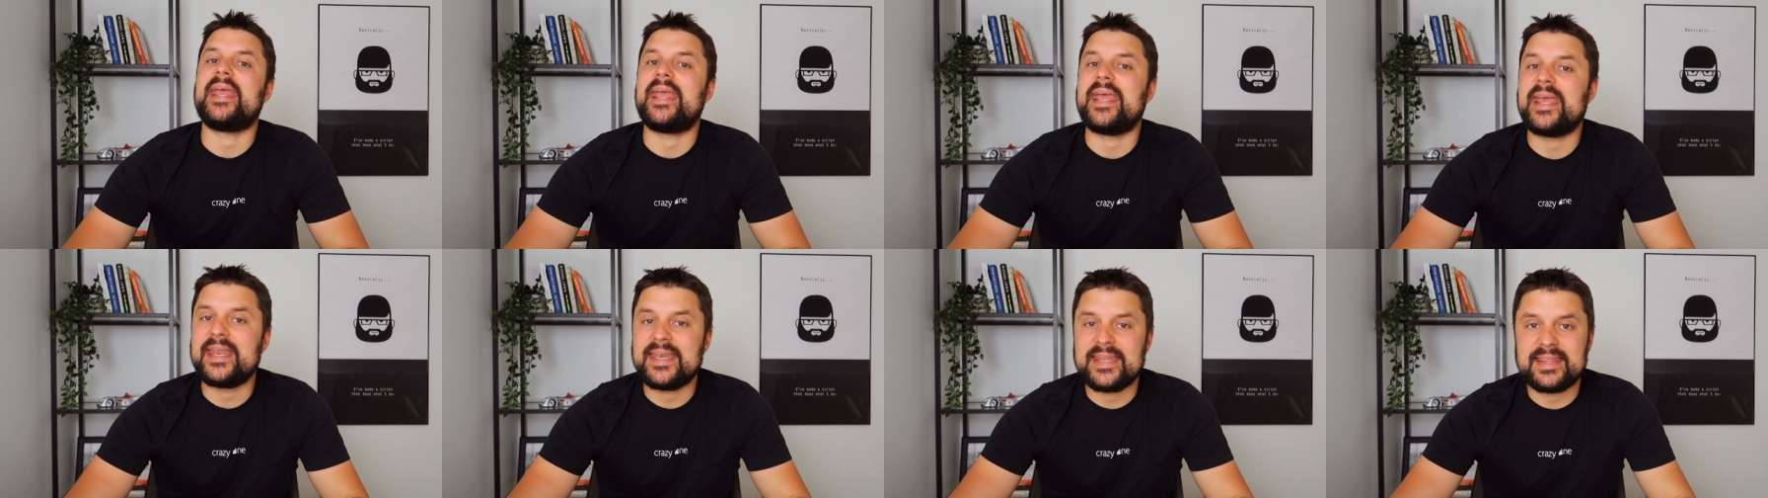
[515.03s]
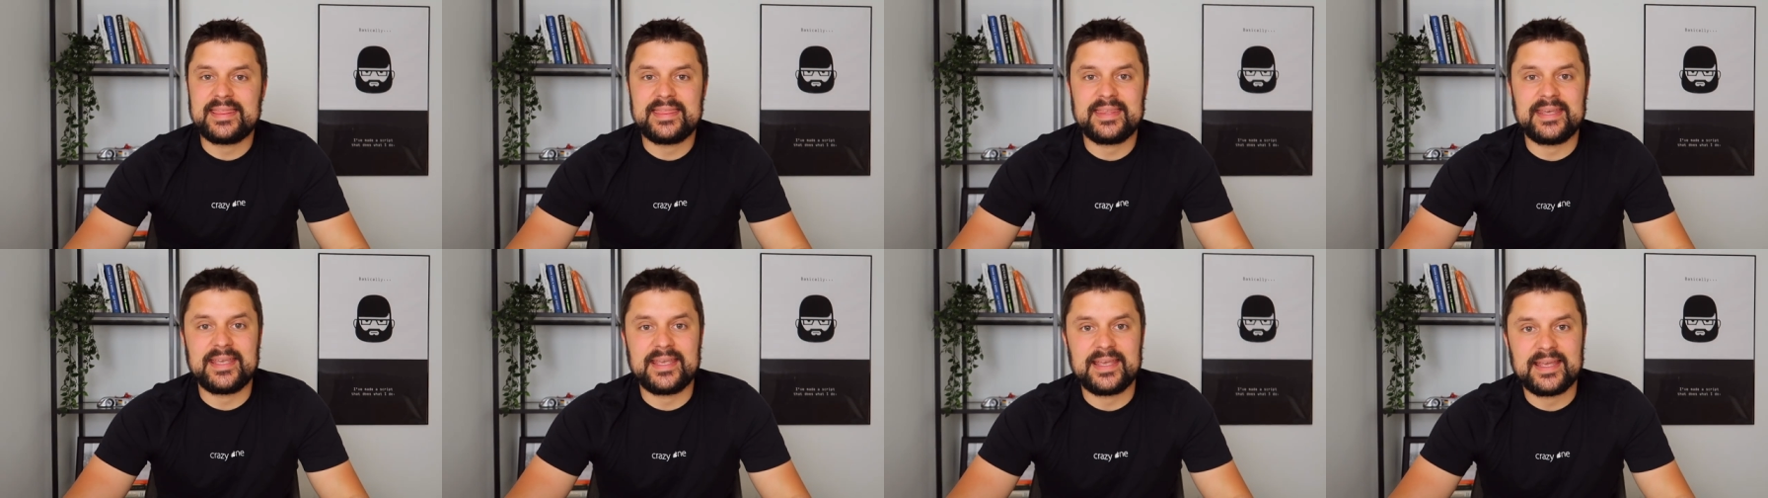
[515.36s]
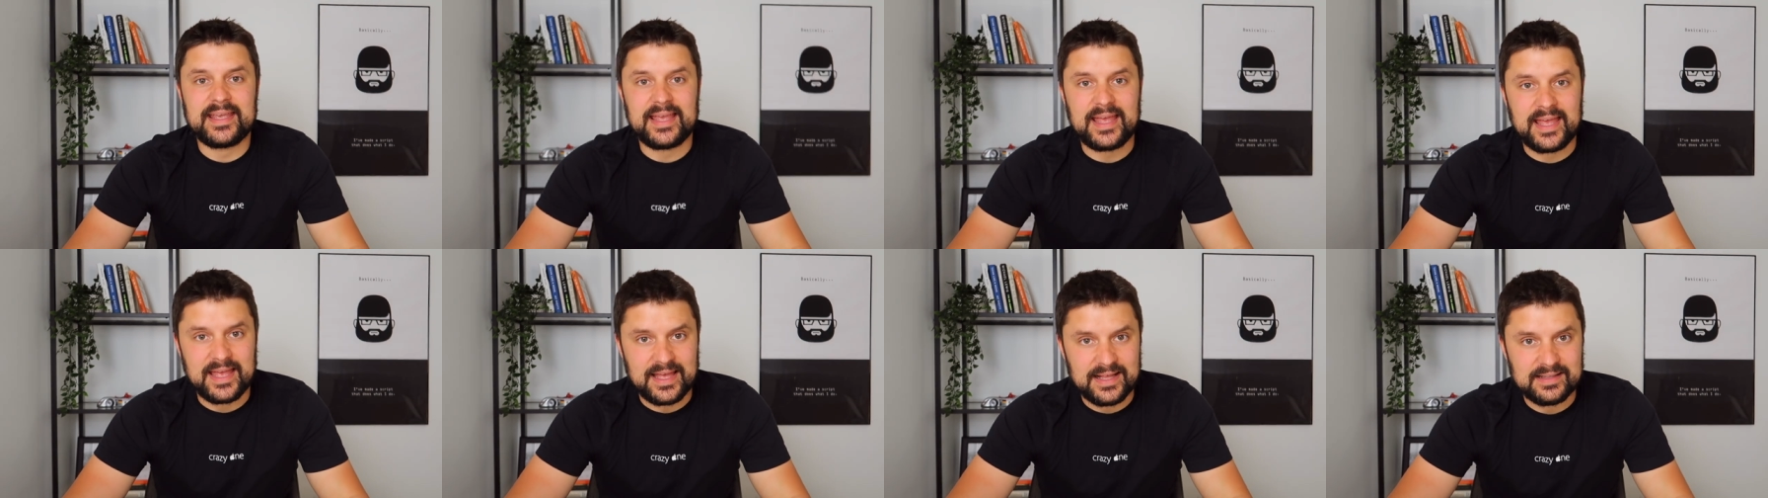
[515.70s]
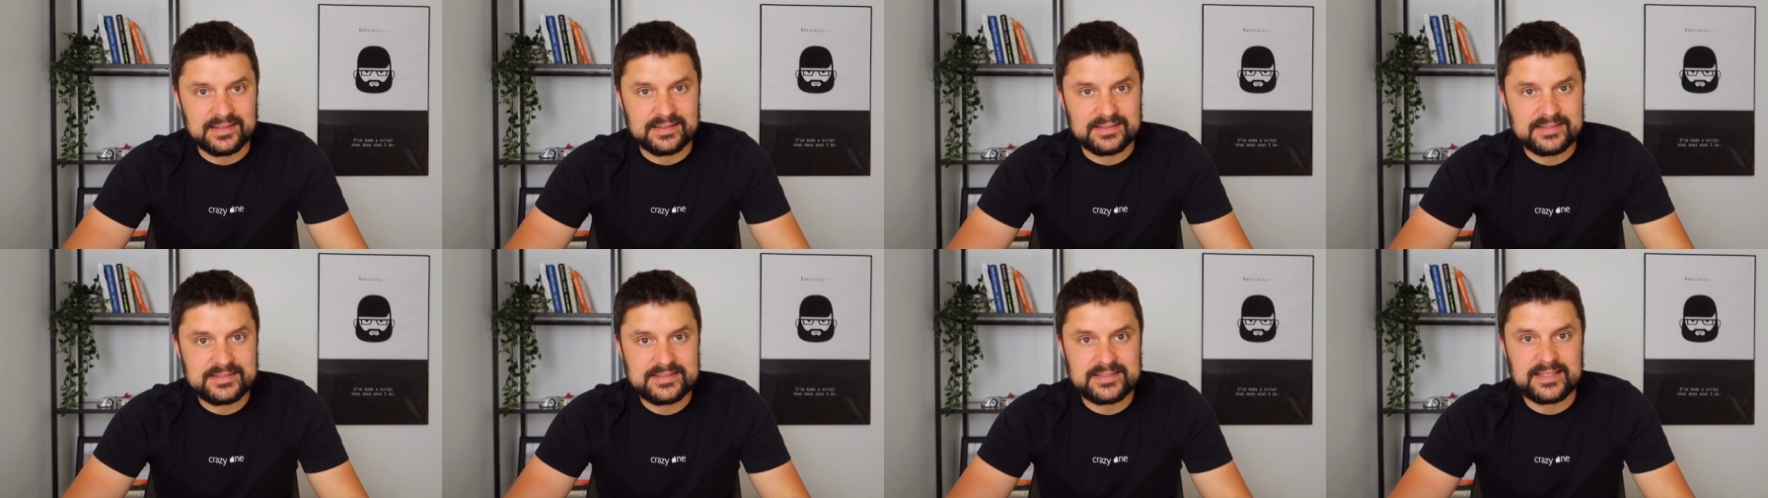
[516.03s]
anything
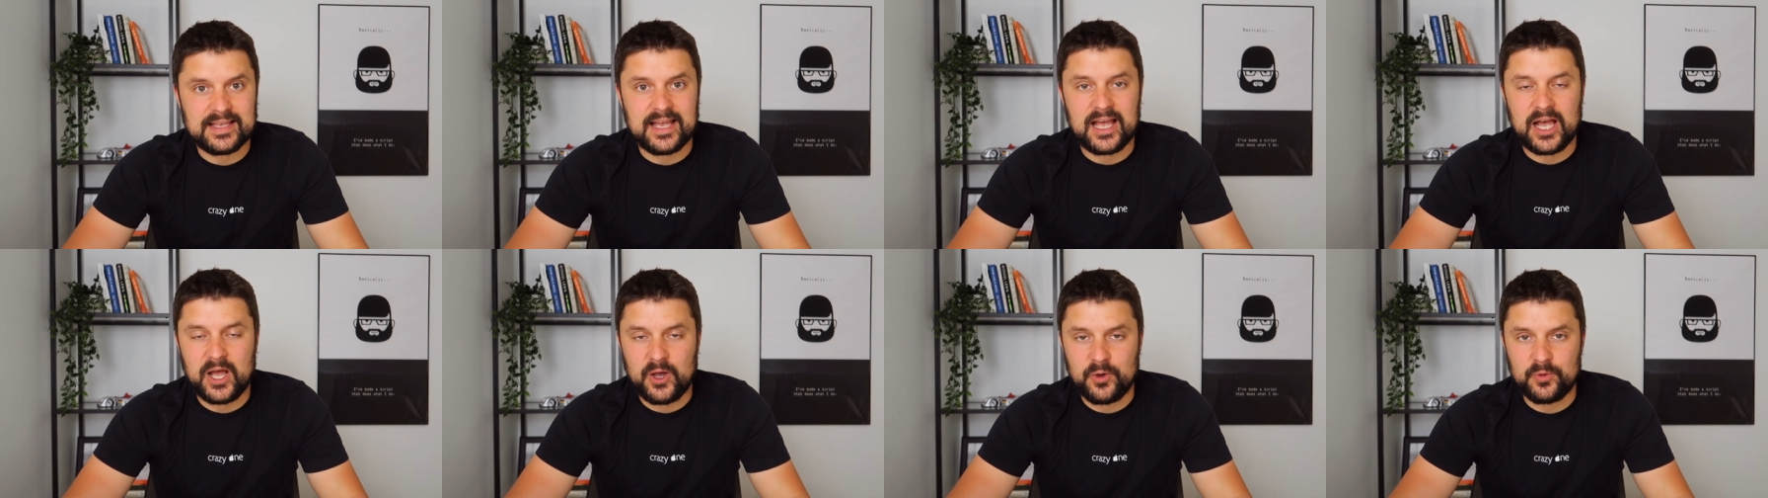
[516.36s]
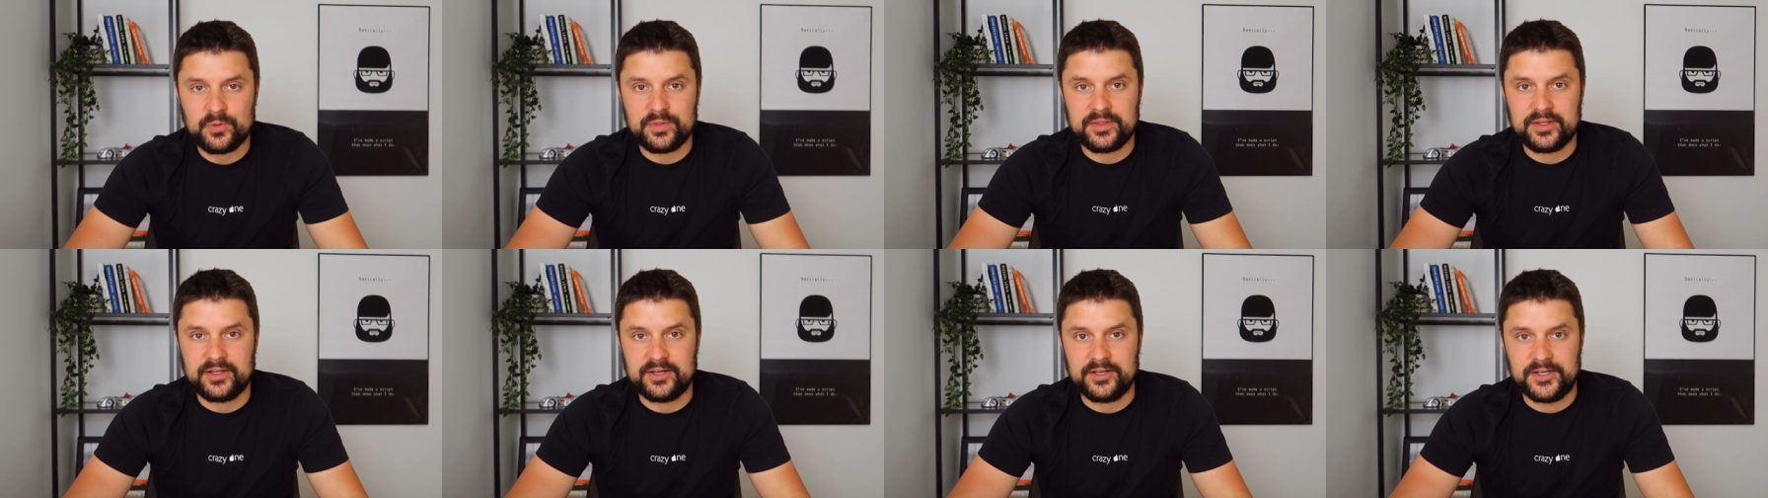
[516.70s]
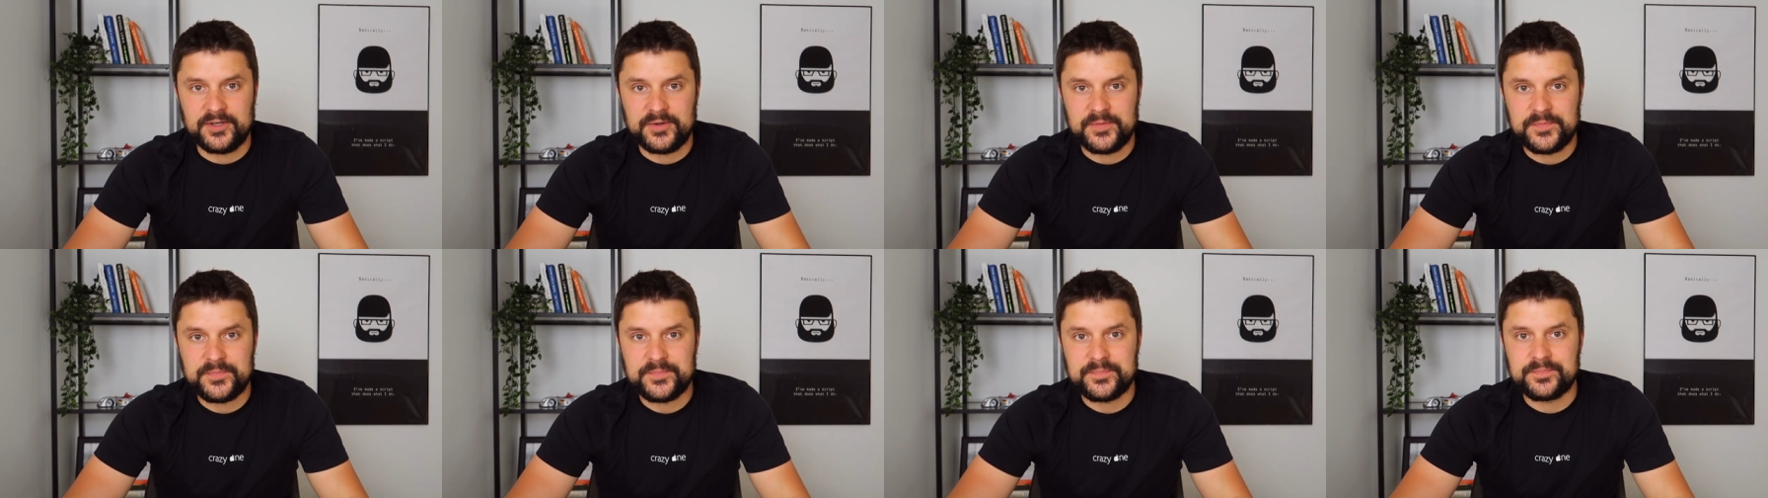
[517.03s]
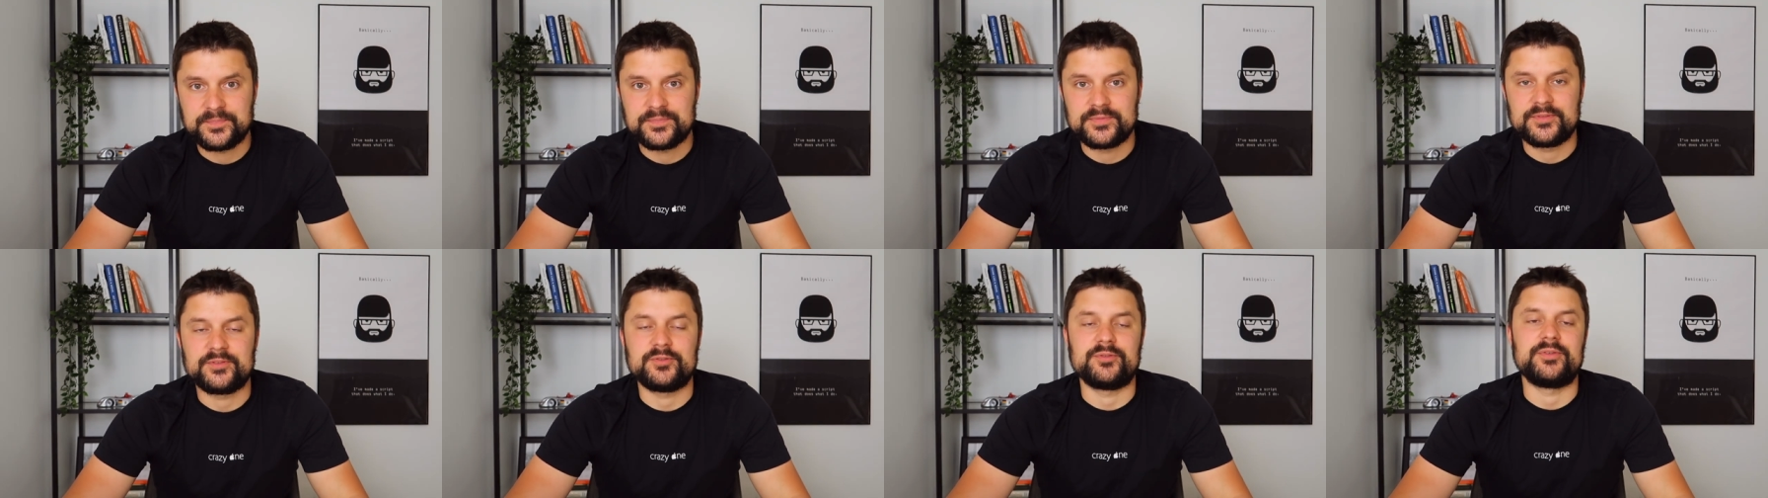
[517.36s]
else out there,
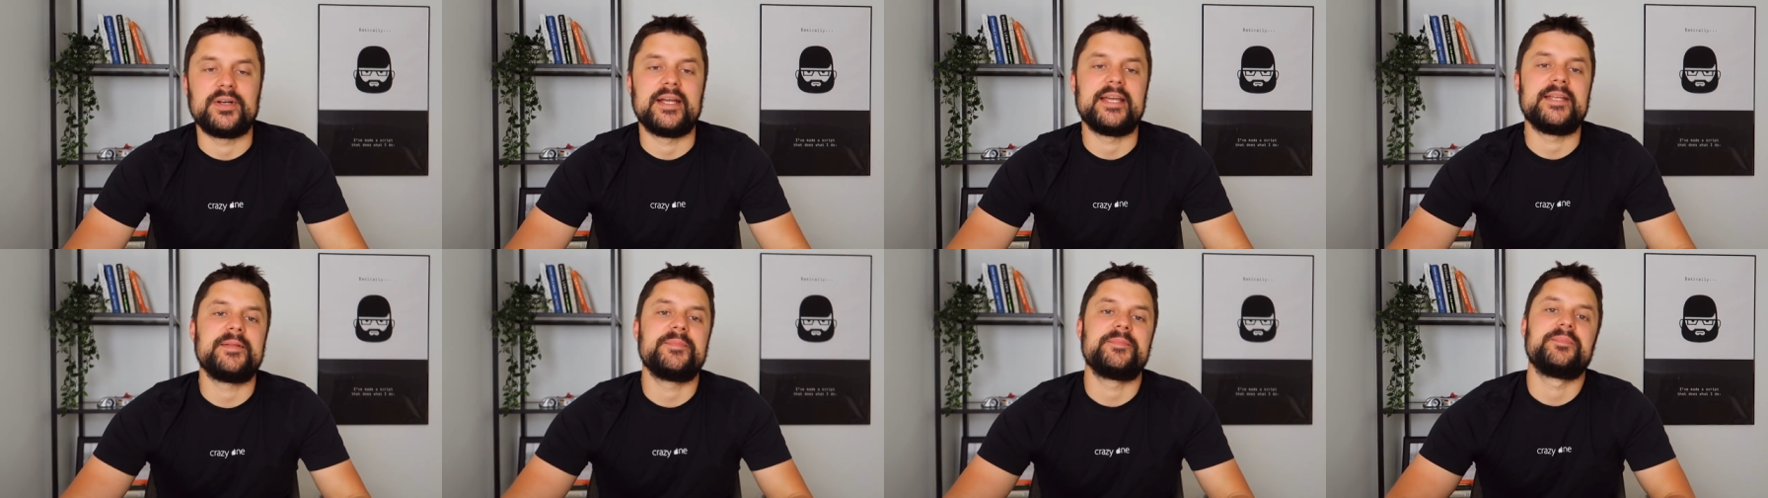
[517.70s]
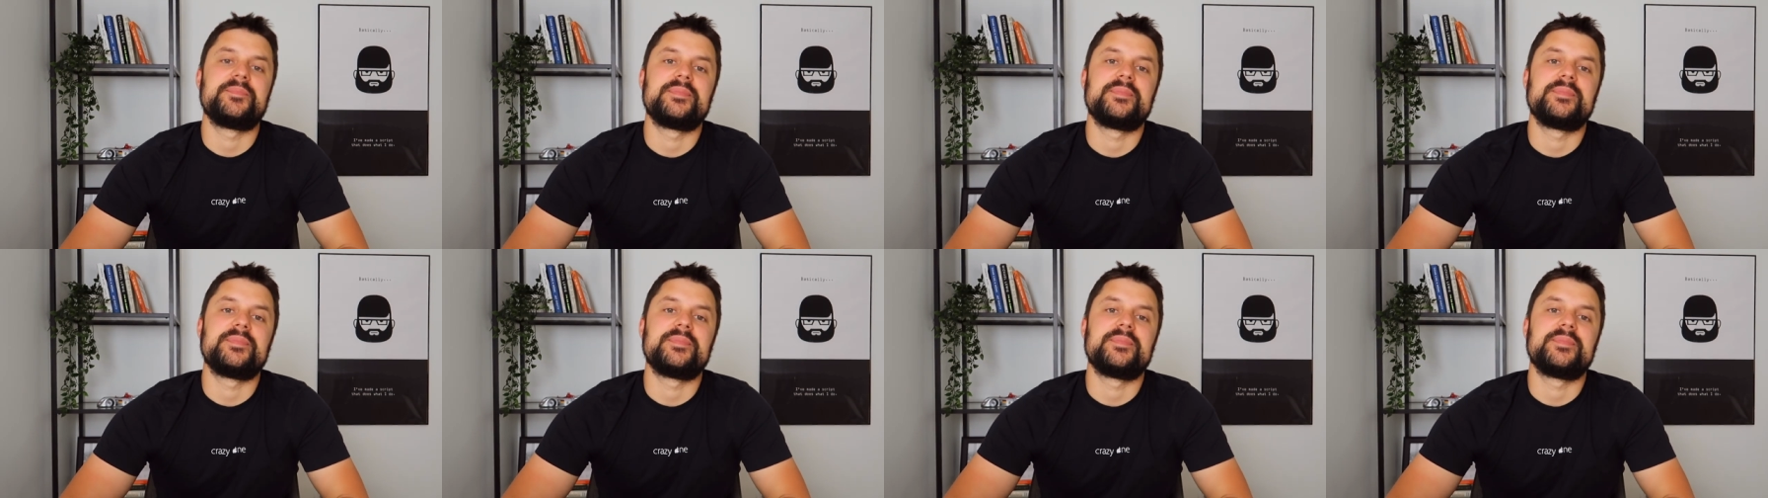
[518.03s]
right?